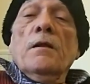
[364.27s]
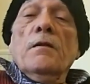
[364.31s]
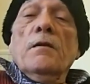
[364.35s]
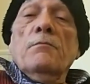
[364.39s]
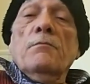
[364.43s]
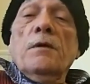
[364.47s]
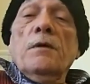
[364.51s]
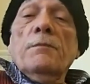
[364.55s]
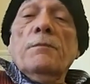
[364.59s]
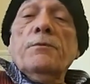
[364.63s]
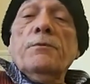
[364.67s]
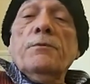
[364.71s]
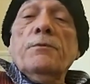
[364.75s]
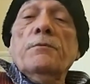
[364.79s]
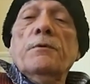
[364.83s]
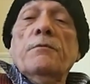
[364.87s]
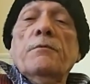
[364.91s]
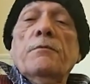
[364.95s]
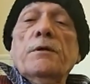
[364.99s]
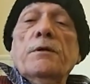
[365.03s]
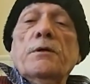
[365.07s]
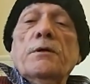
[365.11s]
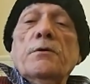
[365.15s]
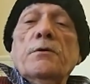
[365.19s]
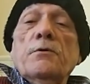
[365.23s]
Bapu
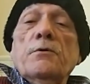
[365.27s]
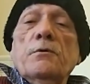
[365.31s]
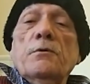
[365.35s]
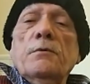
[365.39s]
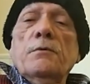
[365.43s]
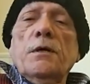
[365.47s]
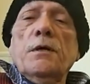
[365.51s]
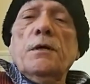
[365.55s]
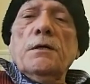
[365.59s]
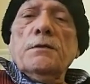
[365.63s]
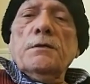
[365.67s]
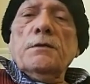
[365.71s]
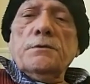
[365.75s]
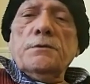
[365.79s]
Bhavan Karol Bagh.